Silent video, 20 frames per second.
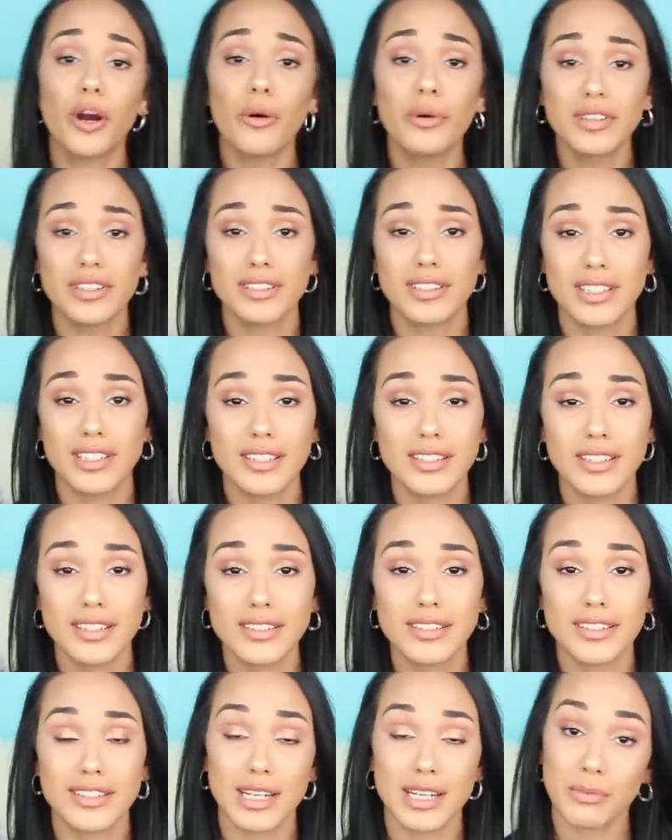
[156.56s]
go with the
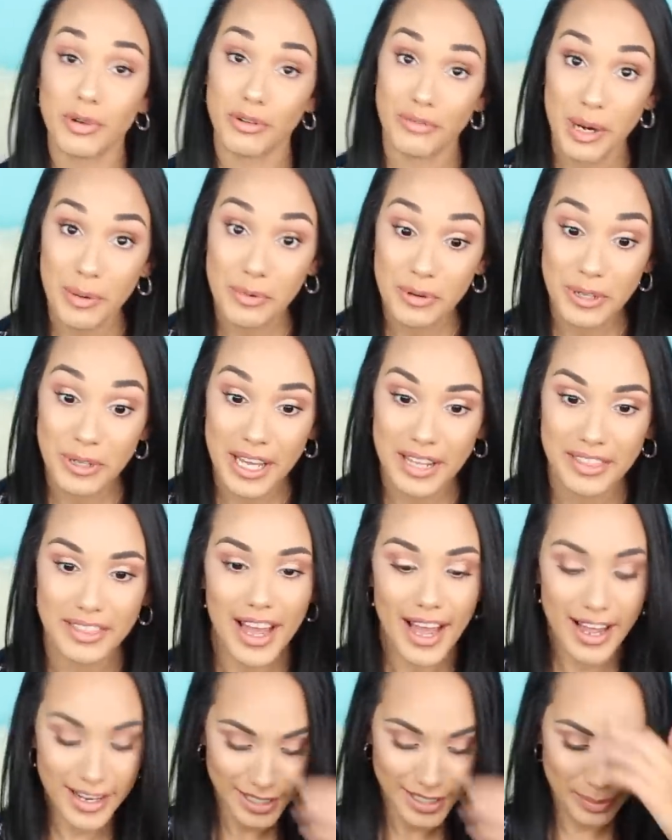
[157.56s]
seasons because I'm a rebel like
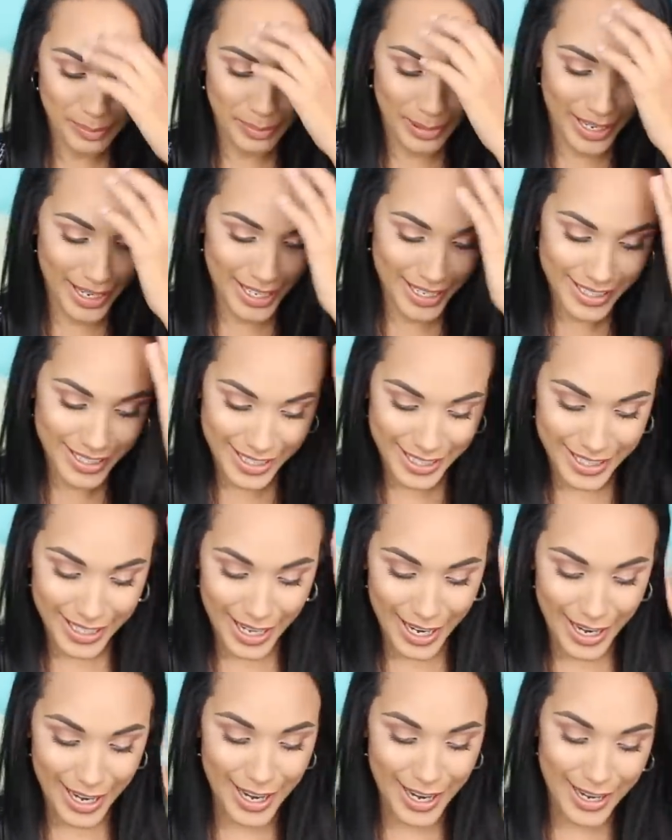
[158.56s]
that. But
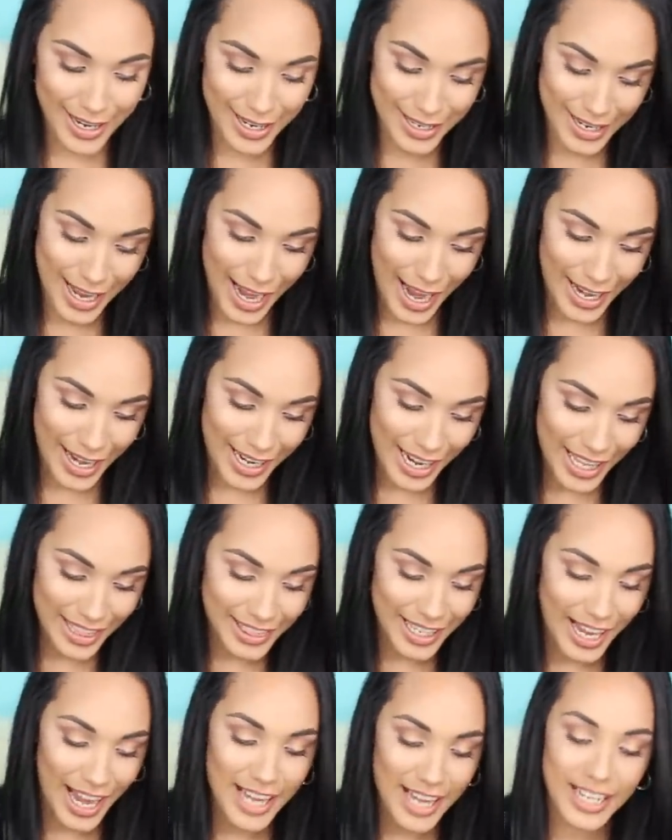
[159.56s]
yeah, I
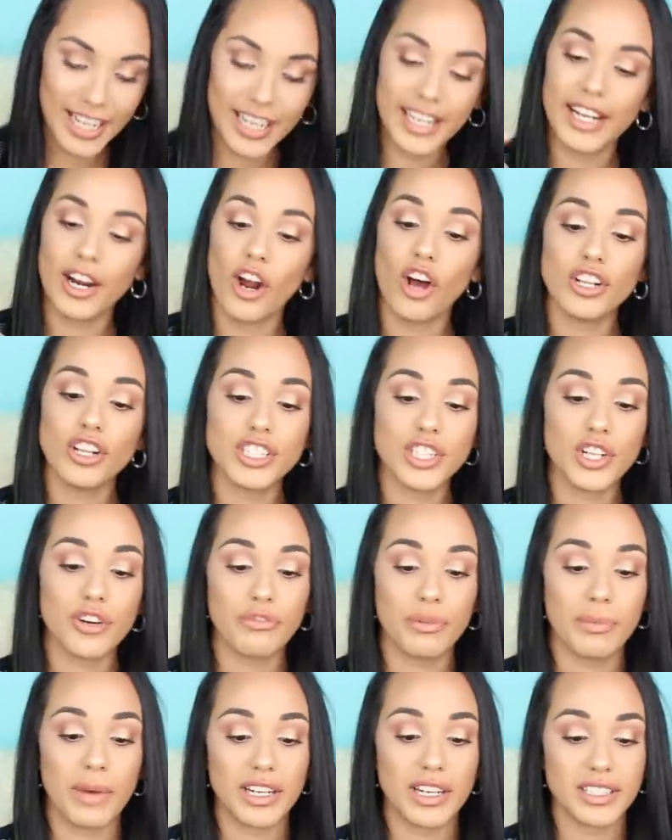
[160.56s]
got that. And then also
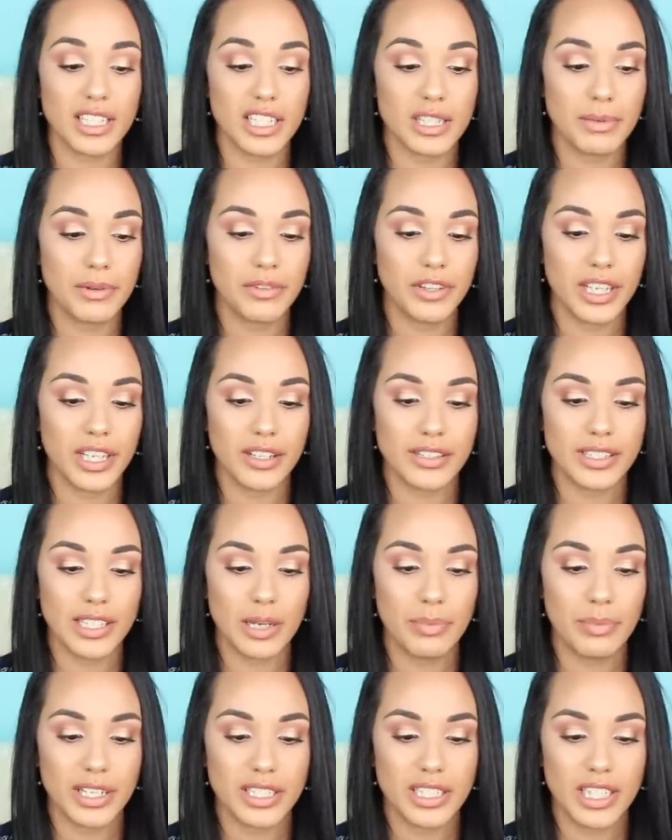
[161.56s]
from Anastasia Beverly Hills,
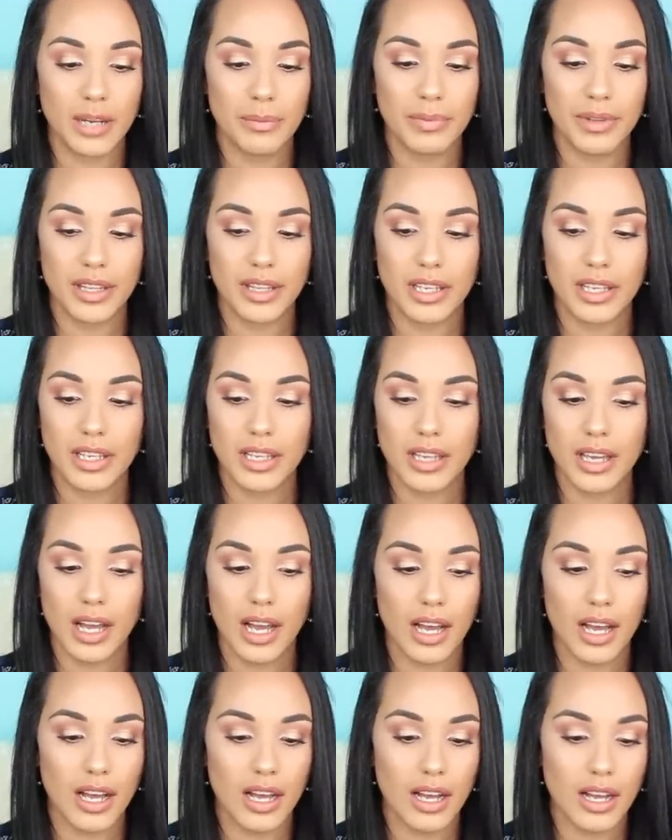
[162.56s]
I picked up the
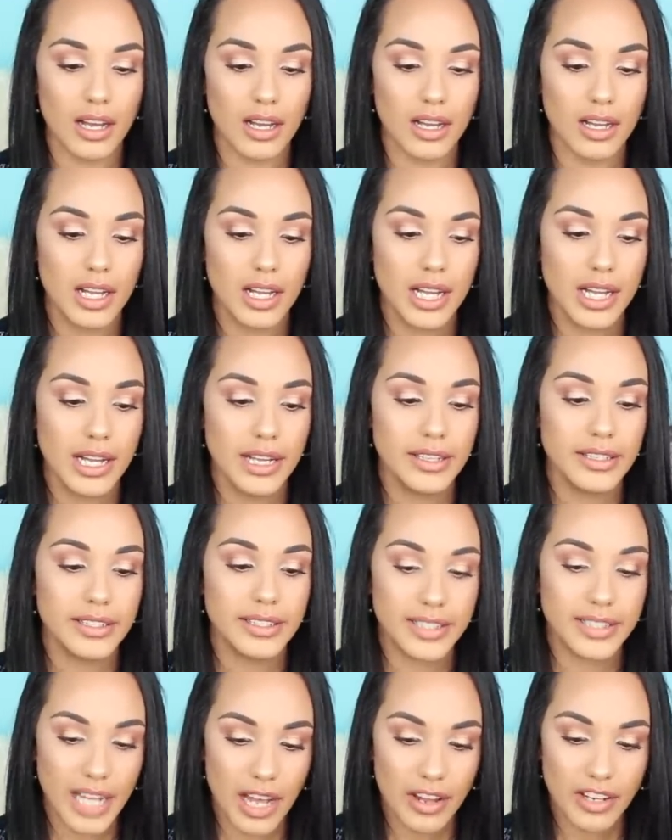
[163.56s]

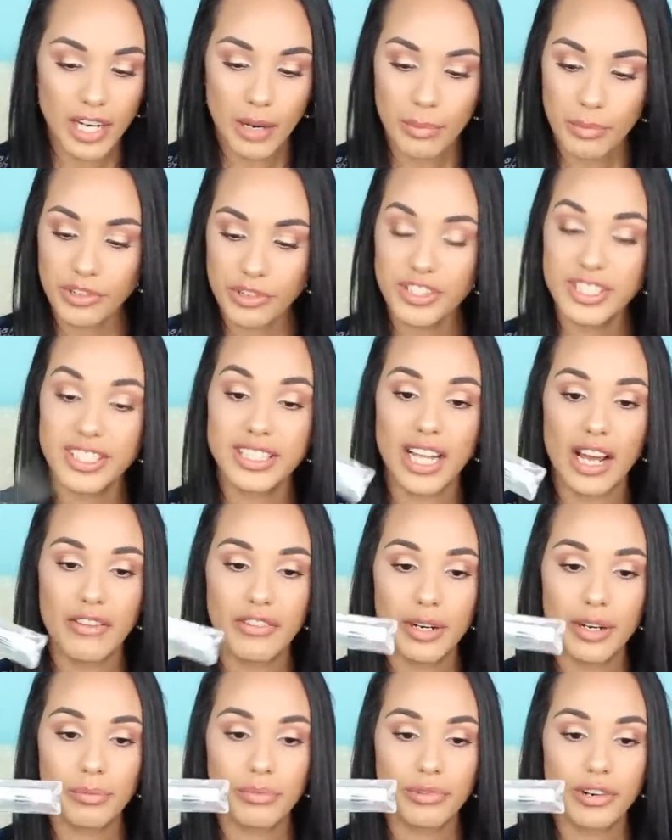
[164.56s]
set number
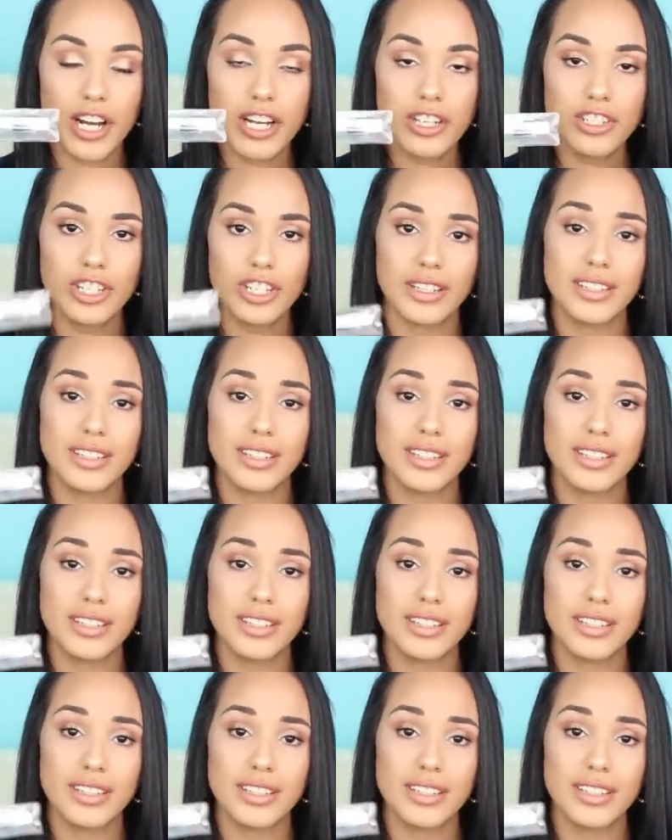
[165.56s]
7 brush.